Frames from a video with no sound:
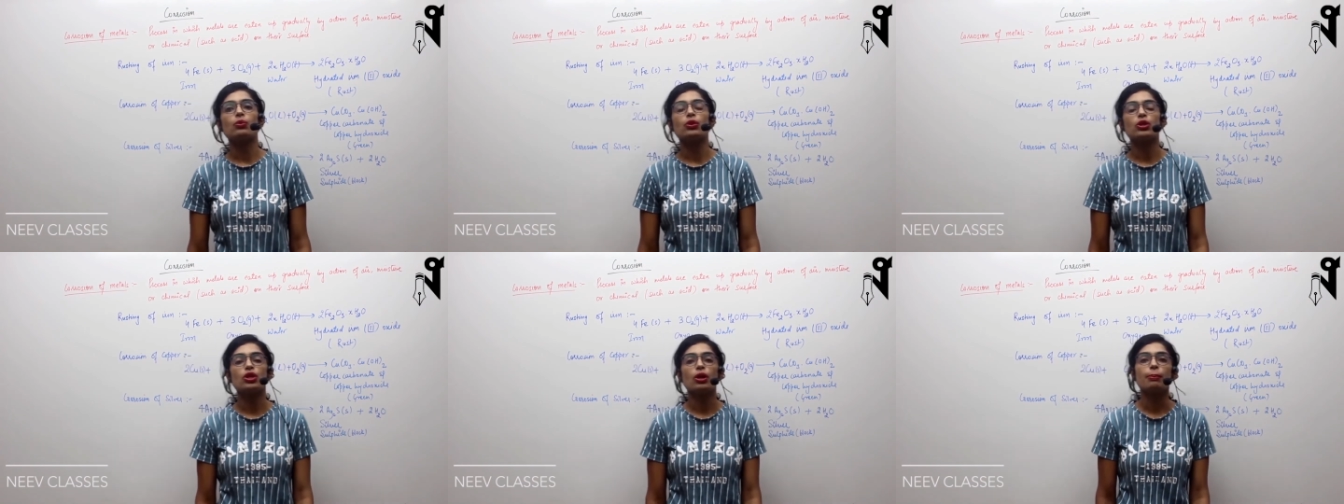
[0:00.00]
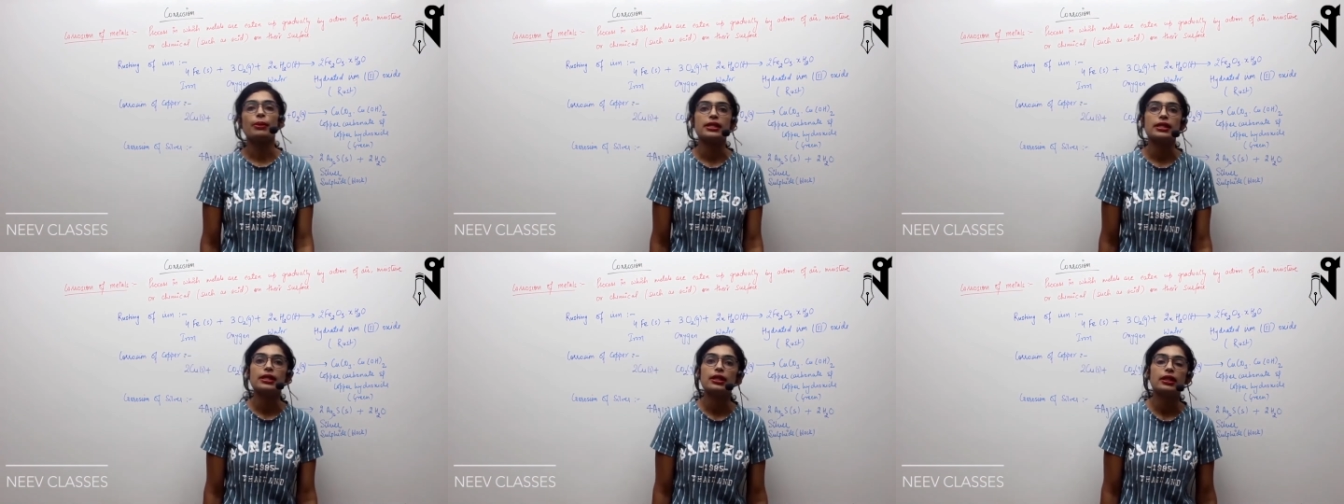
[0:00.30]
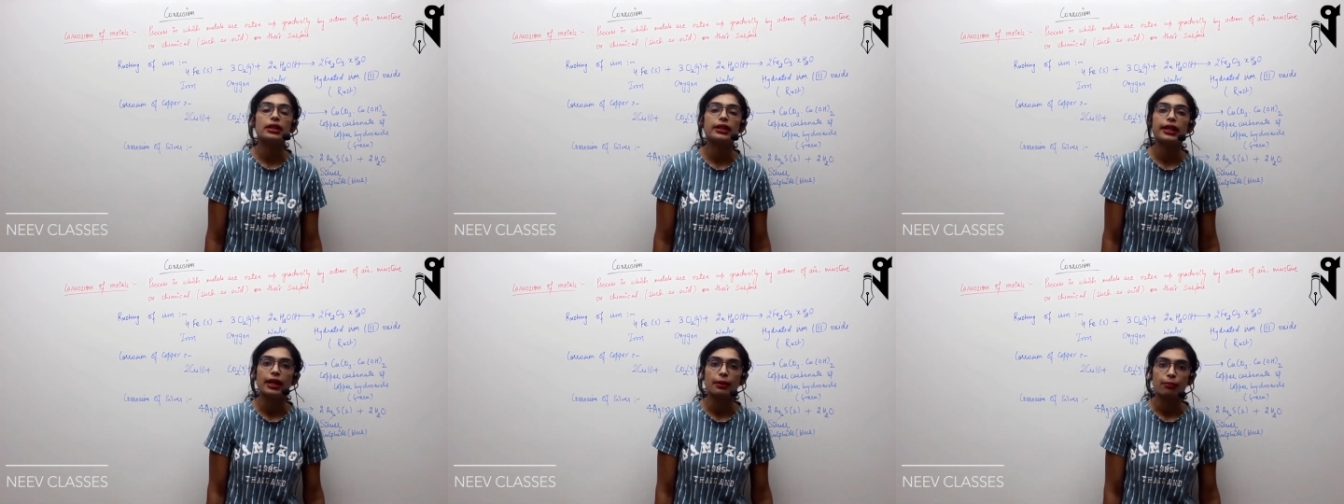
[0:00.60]
which are present
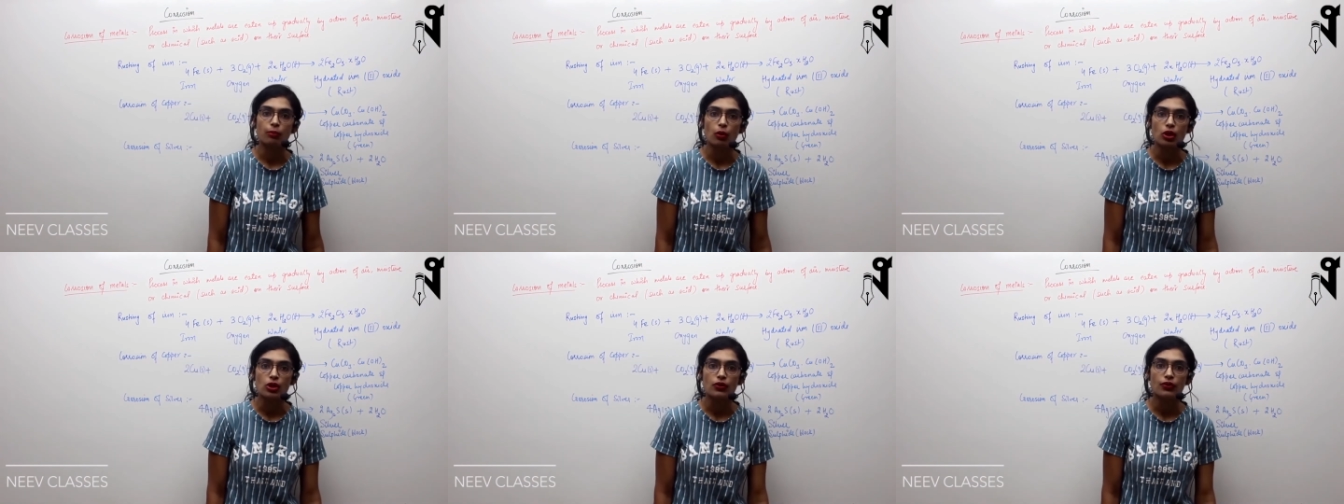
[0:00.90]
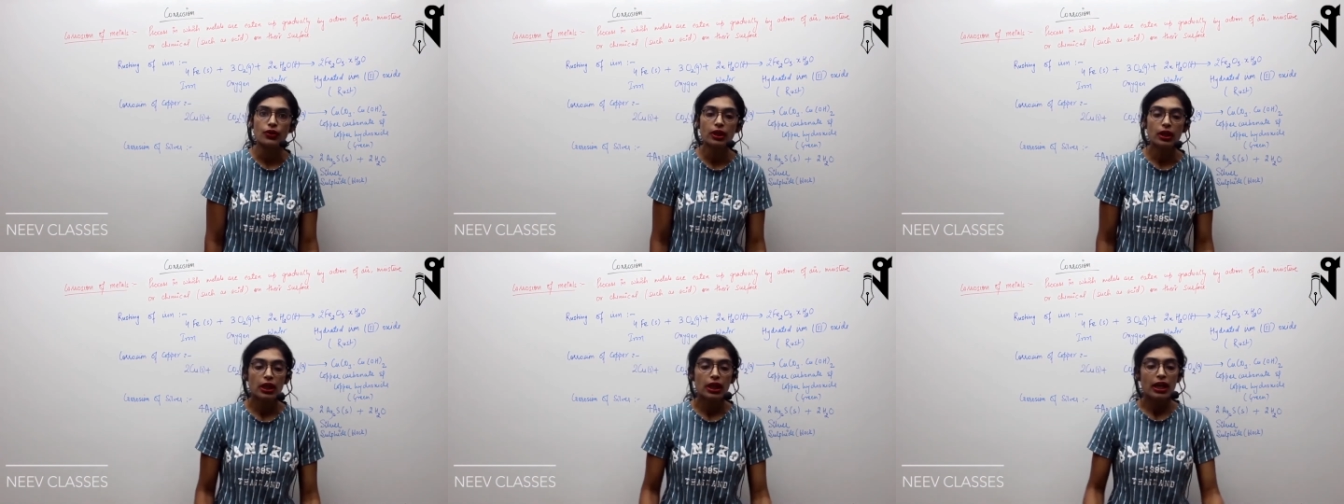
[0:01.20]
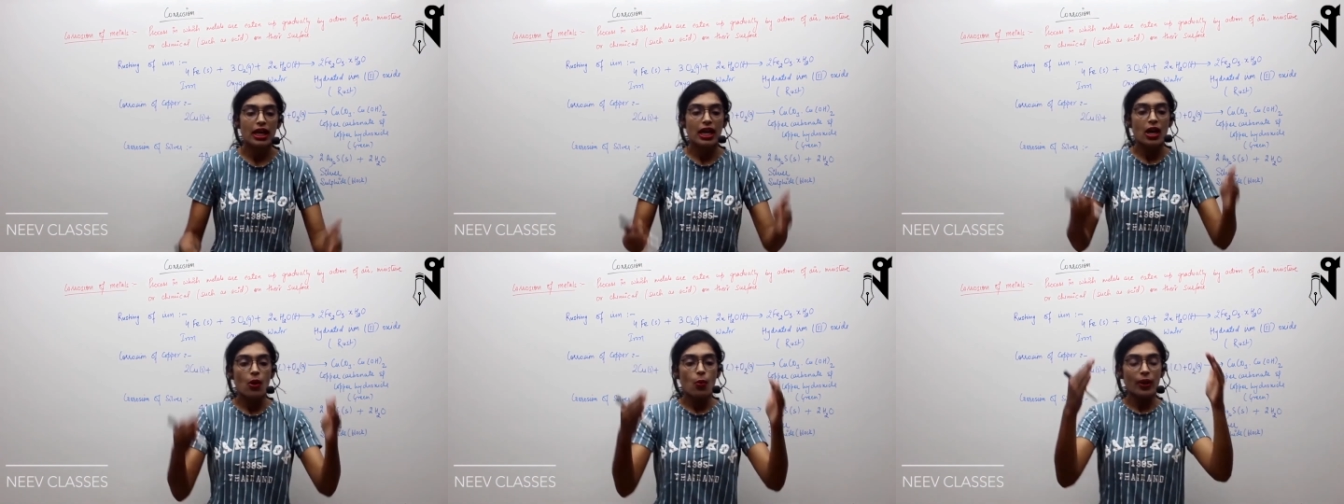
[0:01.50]
in the atmosphere.
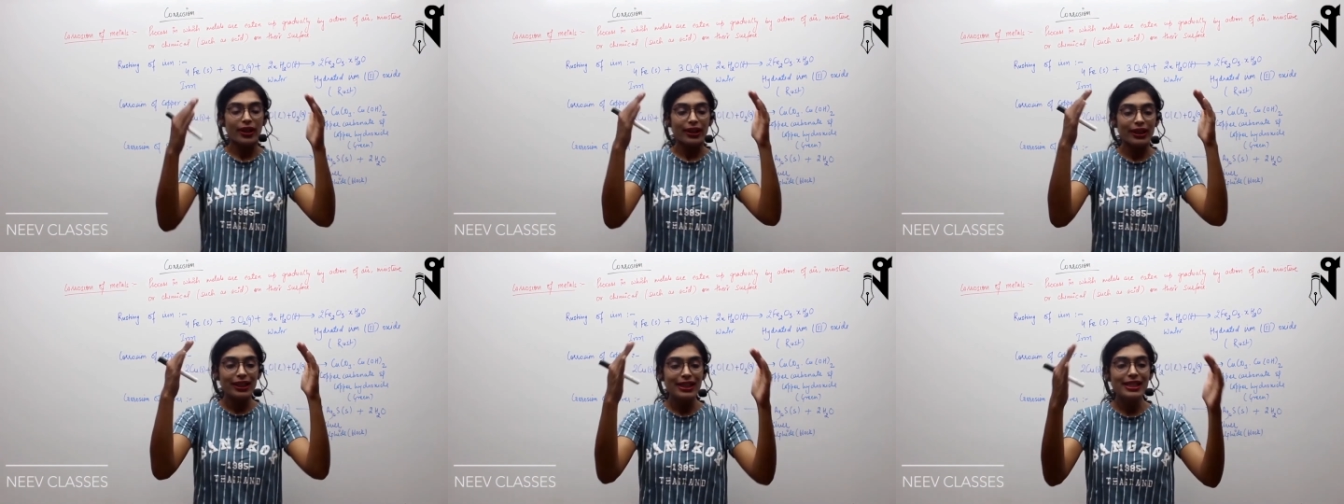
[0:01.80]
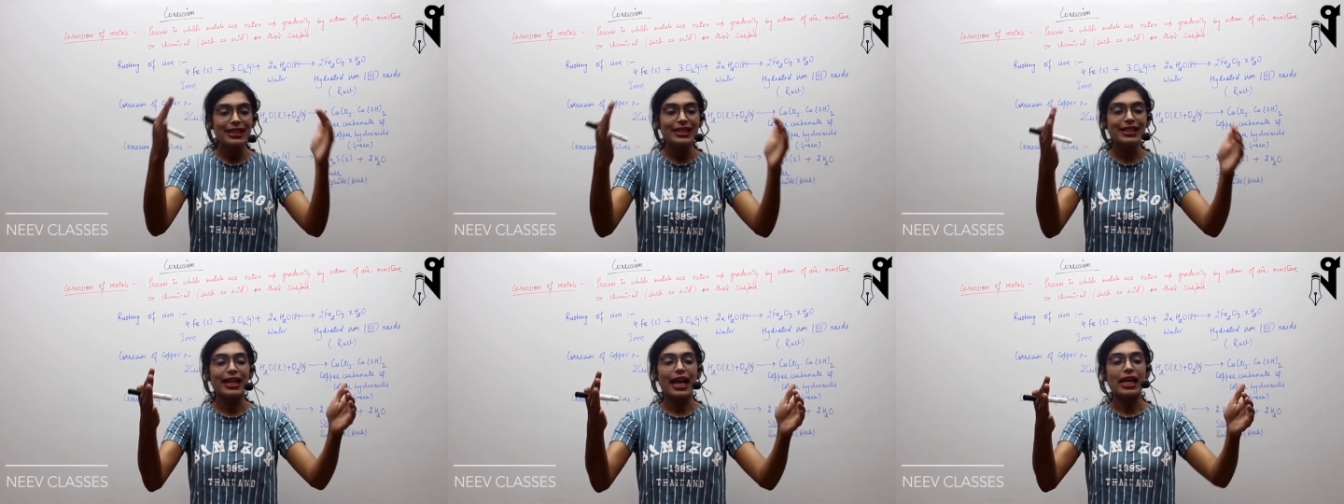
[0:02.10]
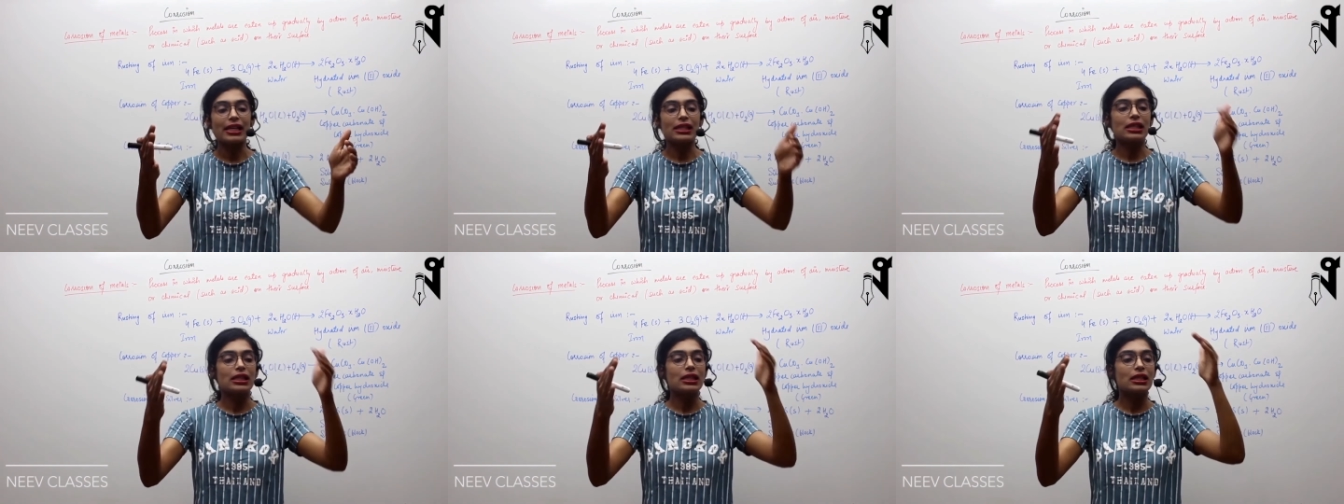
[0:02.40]
When these
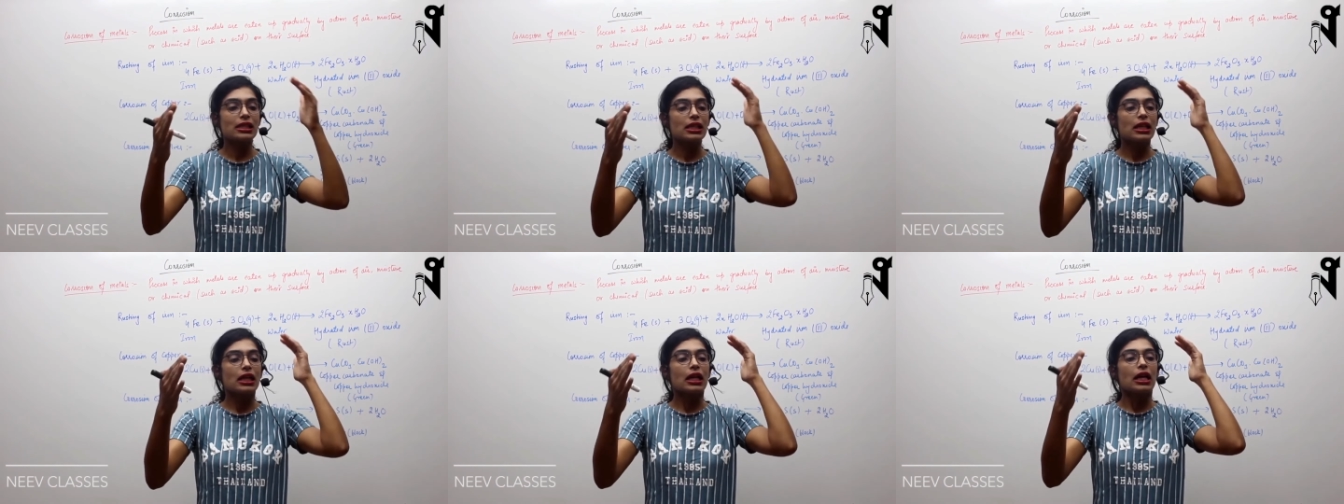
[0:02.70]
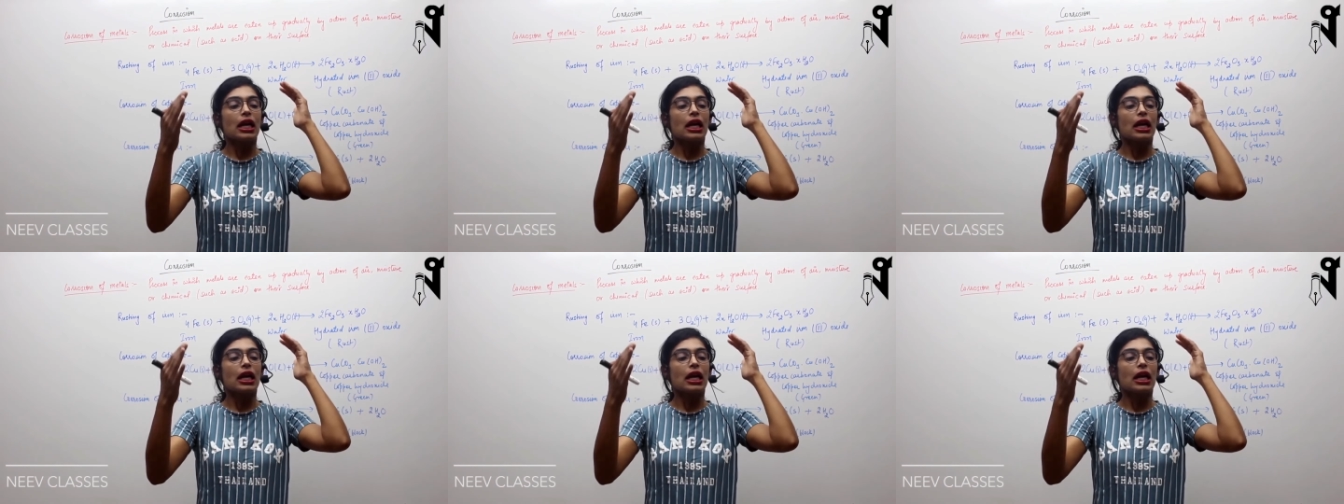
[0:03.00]
gases